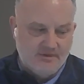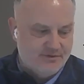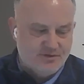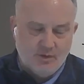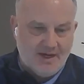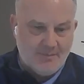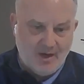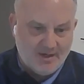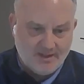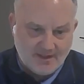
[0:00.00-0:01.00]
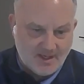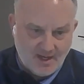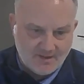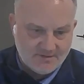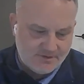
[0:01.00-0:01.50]
there's no out-of-pocket
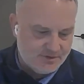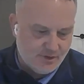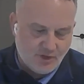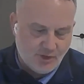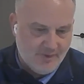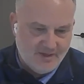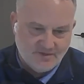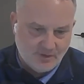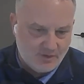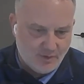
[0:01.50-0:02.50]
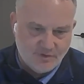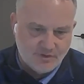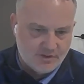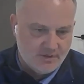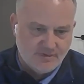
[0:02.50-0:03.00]
costs, there's no co-pays, no
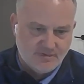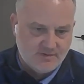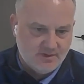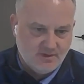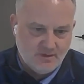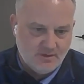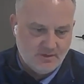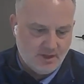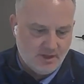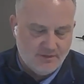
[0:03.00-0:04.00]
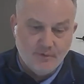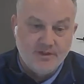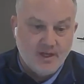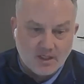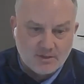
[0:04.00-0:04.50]
co-insurance, no
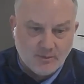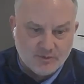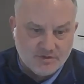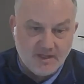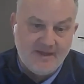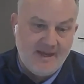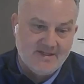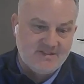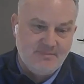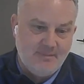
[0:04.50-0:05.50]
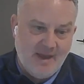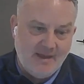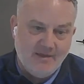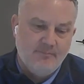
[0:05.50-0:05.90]
deductibles, nothing has to be met.